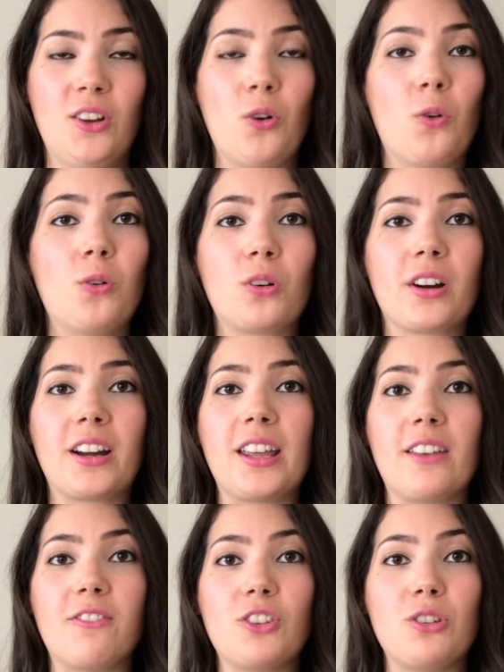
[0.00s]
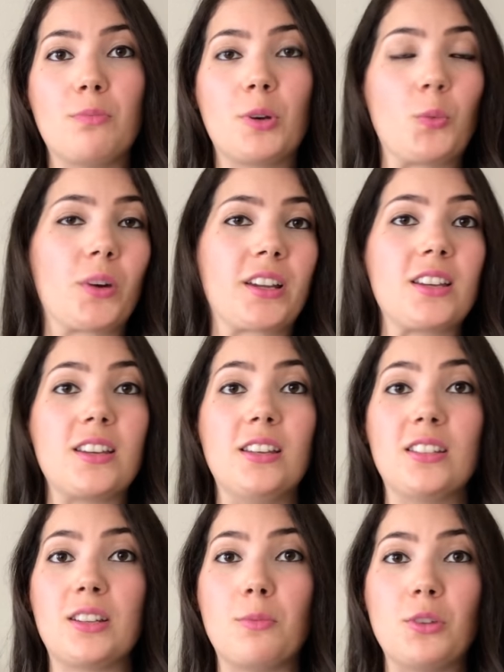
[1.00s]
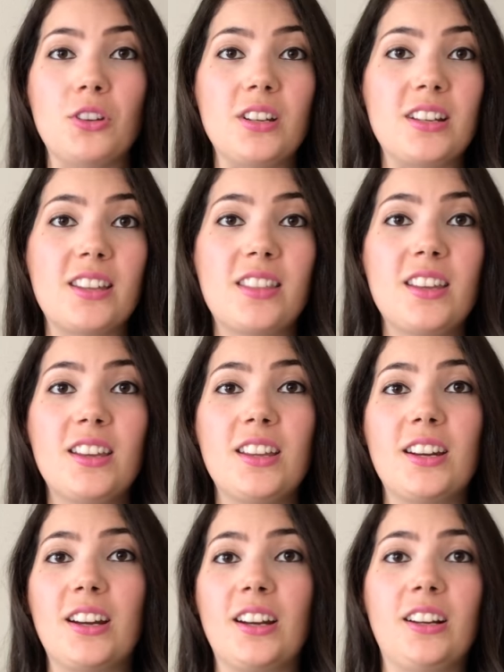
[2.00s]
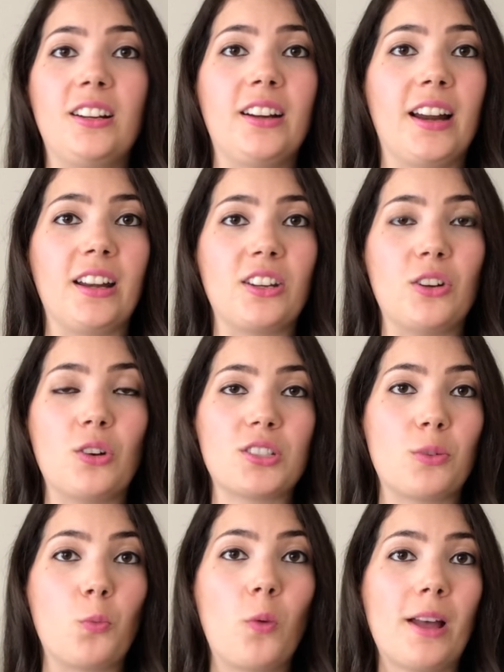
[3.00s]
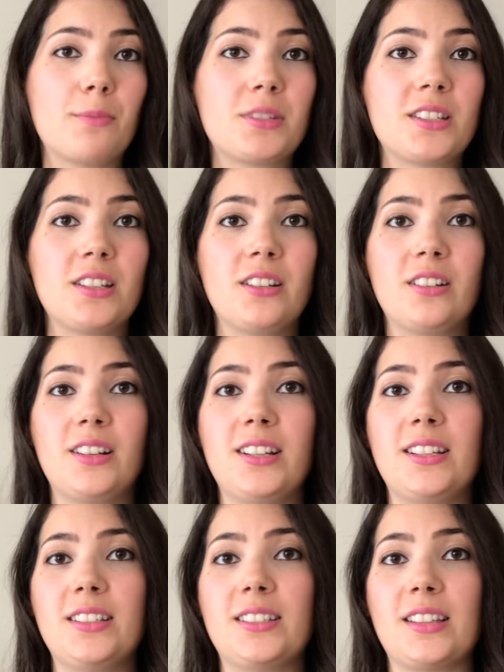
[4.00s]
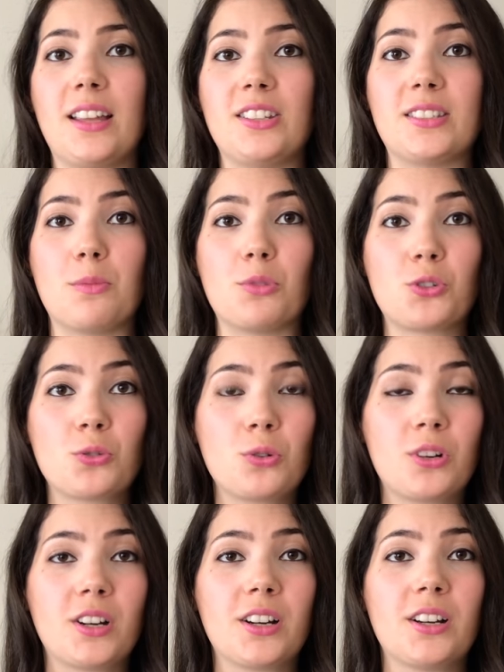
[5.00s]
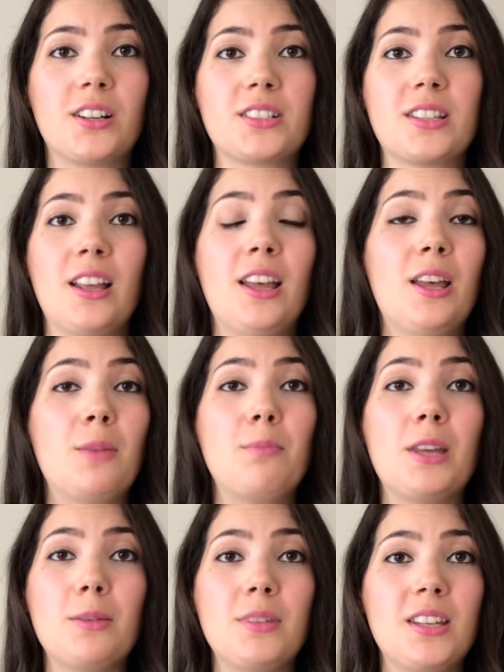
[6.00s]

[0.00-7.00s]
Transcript: or if you've been working in community theater and you know some web series and some shorts, maybe